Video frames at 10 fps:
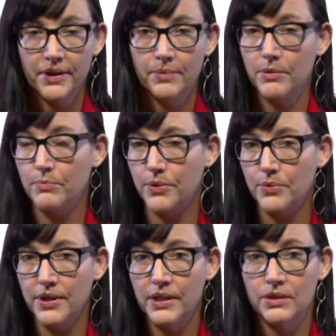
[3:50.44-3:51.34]
can be
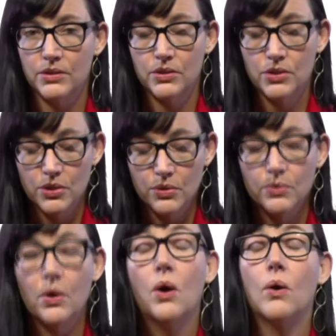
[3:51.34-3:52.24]
broken into
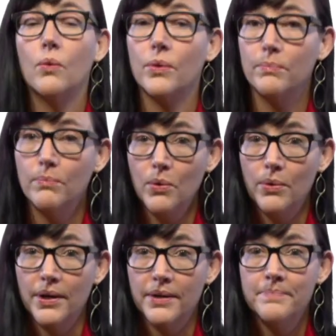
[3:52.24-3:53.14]
2 or
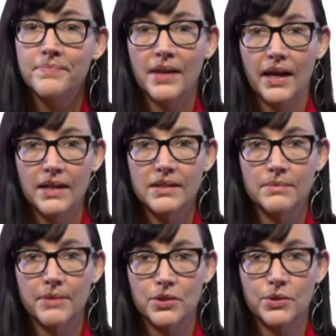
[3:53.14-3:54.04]
more
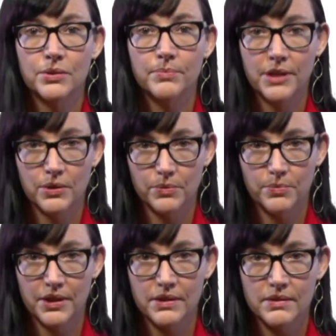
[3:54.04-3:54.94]
asymmetrical beat
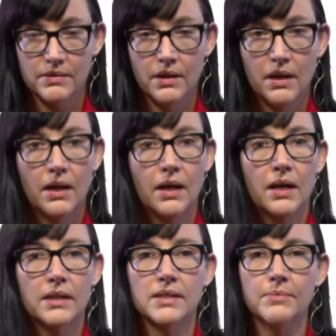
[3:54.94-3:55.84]
groupings.
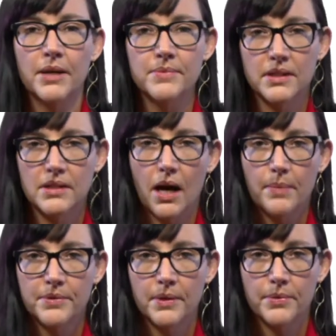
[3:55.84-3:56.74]
Sometimes the
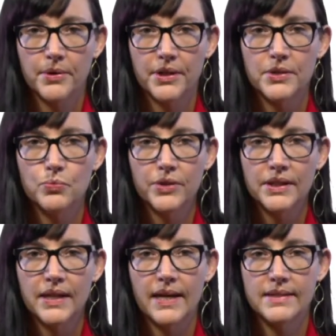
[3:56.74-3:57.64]
top number is
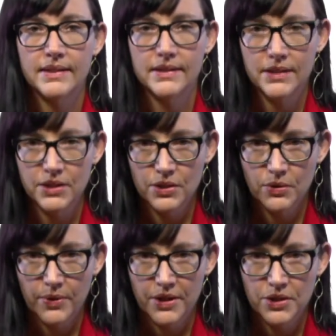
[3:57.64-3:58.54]
written as an addition
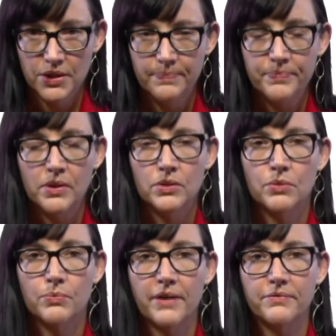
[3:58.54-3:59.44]
equation
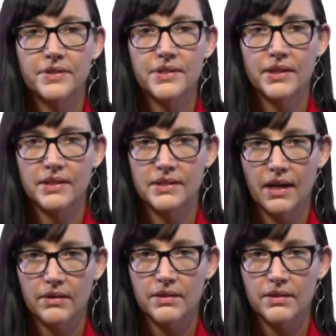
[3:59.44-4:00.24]
to reference the exact